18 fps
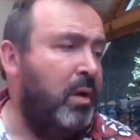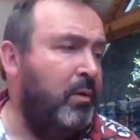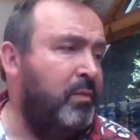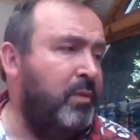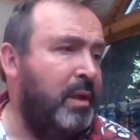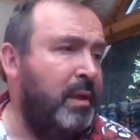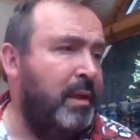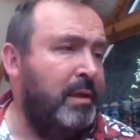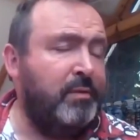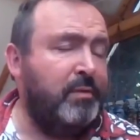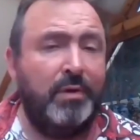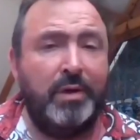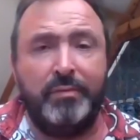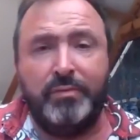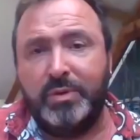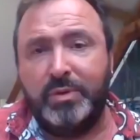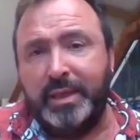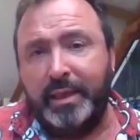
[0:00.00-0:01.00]
over the last
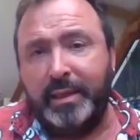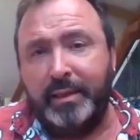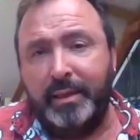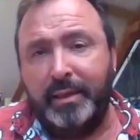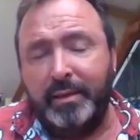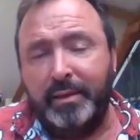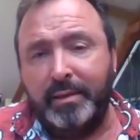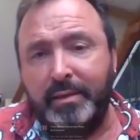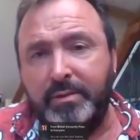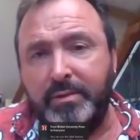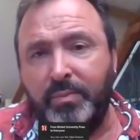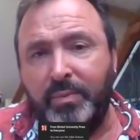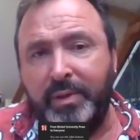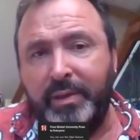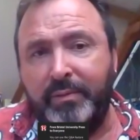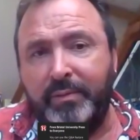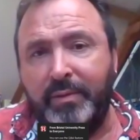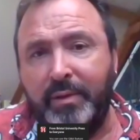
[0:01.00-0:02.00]
5 or 10 years
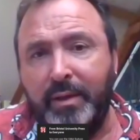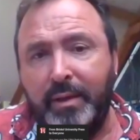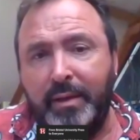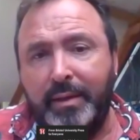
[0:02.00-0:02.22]
with